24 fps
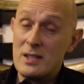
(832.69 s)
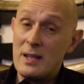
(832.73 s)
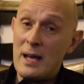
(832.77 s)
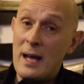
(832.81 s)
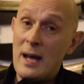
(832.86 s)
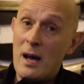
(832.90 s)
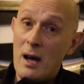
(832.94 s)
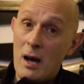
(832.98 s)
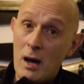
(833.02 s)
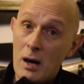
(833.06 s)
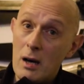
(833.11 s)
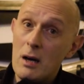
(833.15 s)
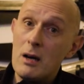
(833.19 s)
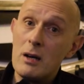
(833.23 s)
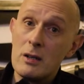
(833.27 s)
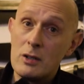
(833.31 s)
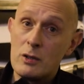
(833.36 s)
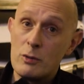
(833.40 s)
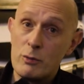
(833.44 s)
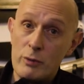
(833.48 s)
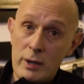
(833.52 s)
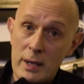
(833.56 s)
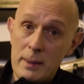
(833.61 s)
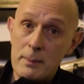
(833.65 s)
There are
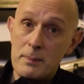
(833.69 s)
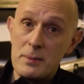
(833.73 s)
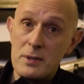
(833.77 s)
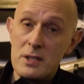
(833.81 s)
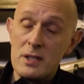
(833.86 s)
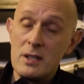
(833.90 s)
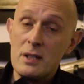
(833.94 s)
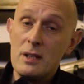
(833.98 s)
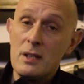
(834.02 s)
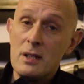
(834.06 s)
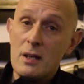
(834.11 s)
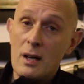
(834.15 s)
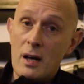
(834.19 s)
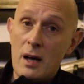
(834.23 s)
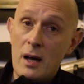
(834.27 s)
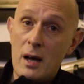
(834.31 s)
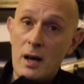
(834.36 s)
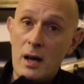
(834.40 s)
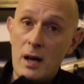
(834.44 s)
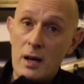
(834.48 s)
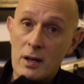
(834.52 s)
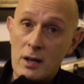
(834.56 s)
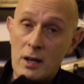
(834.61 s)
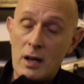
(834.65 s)
grips
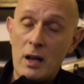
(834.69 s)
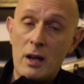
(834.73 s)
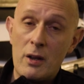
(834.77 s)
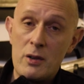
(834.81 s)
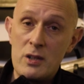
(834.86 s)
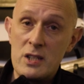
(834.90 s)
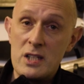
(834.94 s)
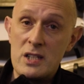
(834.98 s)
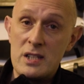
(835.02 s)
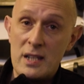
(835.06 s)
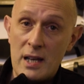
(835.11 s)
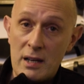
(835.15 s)
and closes.